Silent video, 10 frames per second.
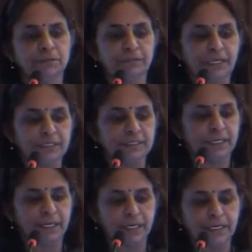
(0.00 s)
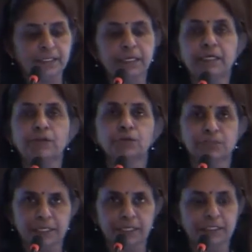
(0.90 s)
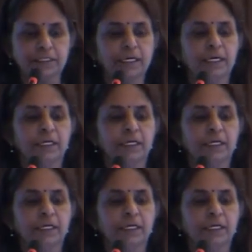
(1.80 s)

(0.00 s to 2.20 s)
the waste, segregating it, using it,